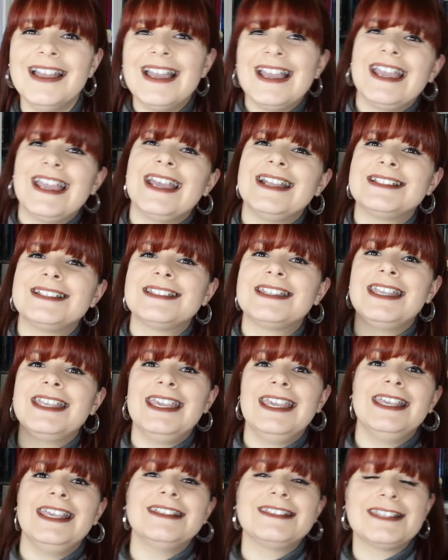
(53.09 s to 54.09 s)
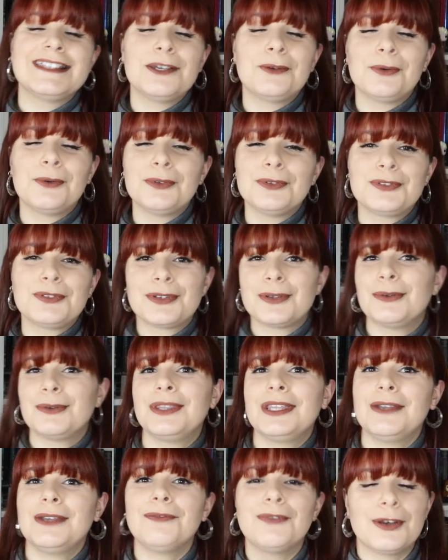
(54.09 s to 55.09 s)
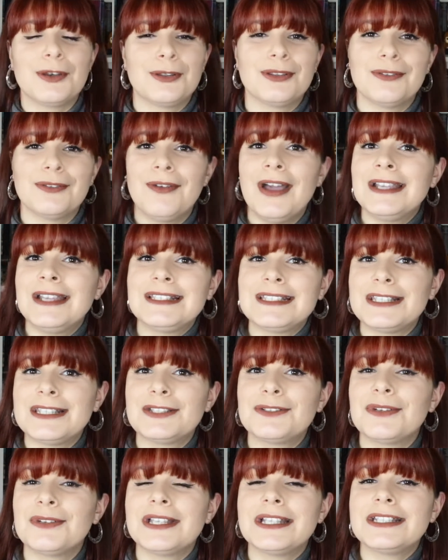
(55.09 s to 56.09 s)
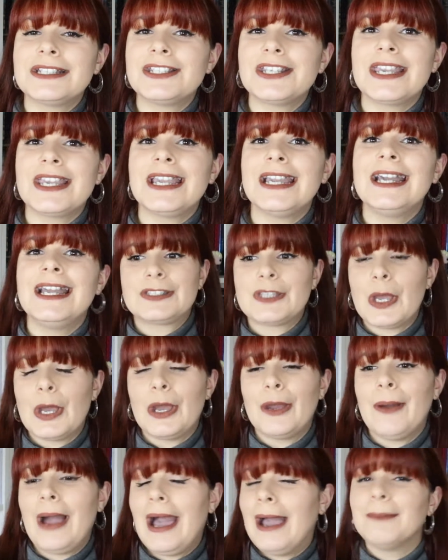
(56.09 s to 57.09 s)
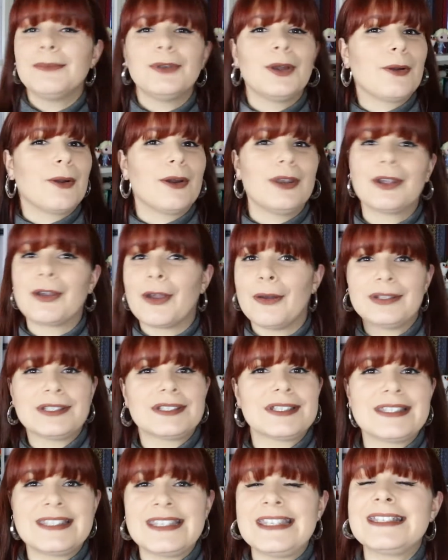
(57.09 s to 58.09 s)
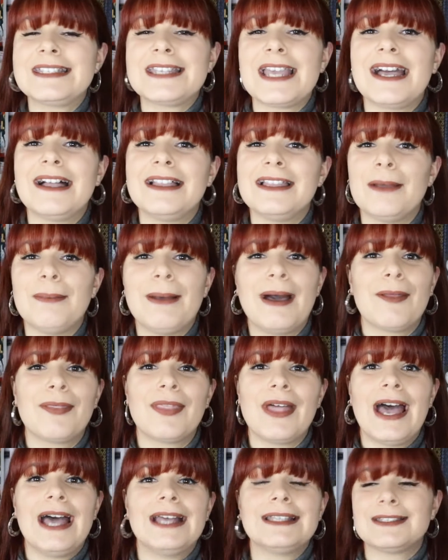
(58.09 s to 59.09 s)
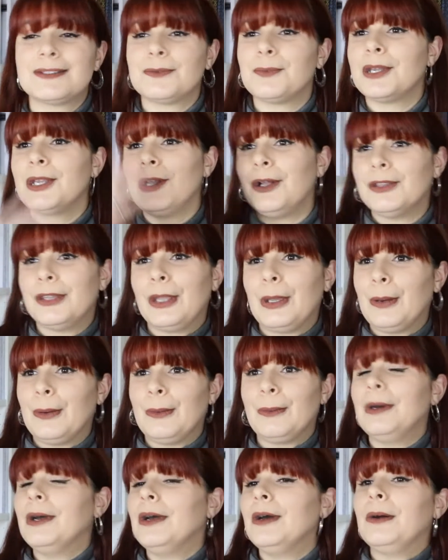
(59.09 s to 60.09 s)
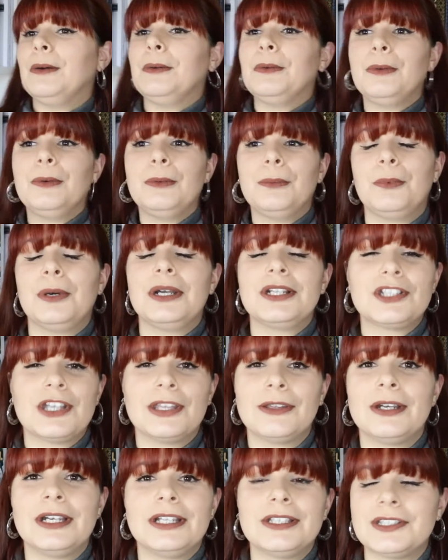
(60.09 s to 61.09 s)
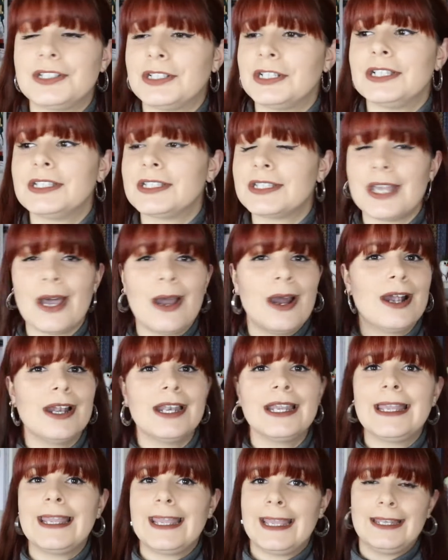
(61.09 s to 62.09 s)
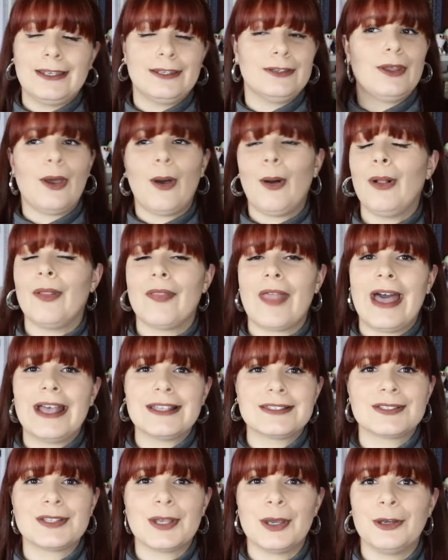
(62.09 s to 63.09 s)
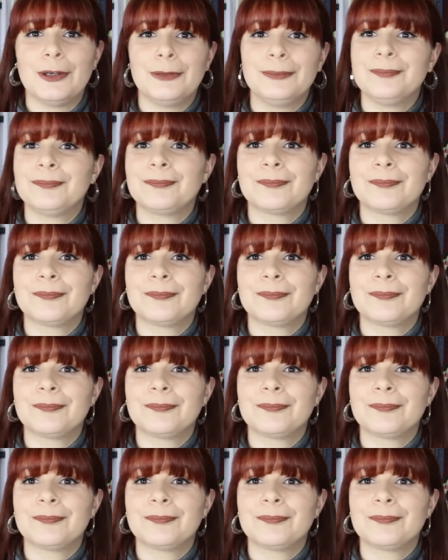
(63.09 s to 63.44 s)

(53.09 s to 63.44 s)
It's the sequel to the Infernal Devices trilogy, so I'm not going to go into detail about that. We all know what Shadowhunters are and all that, so